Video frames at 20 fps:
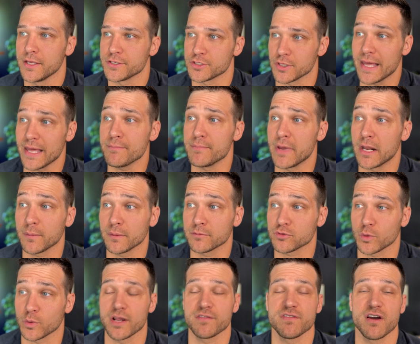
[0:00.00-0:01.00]
So that minimum
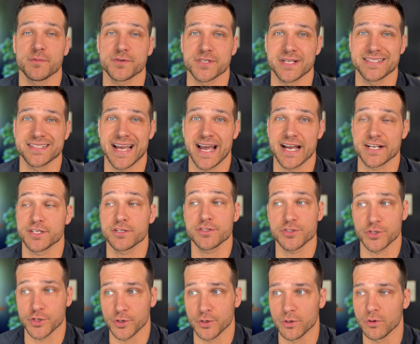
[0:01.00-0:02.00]
25% tax is
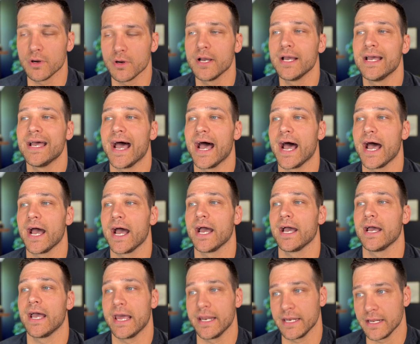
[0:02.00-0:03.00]
new.
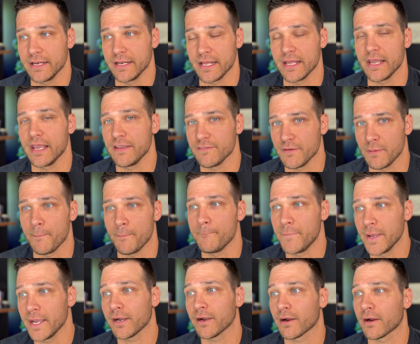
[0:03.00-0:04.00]
And an even
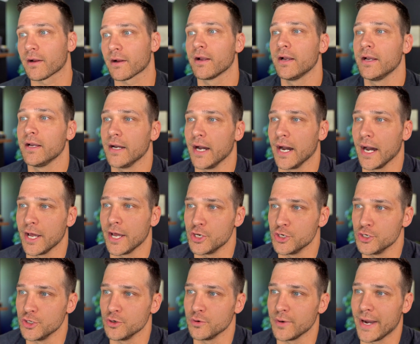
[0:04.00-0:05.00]
bigger
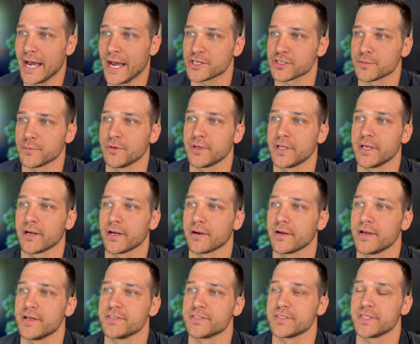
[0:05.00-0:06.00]
new attribute here
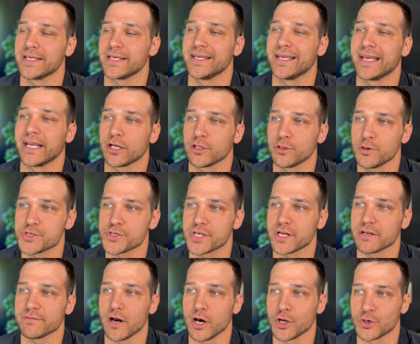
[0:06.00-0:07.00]
is the inclusion
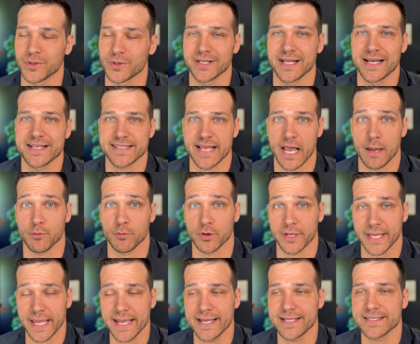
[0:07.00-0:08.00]
of unrealized capital
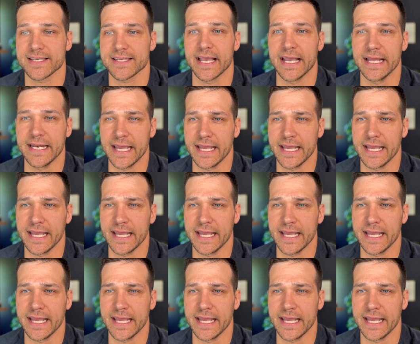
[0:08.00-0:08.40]
gains in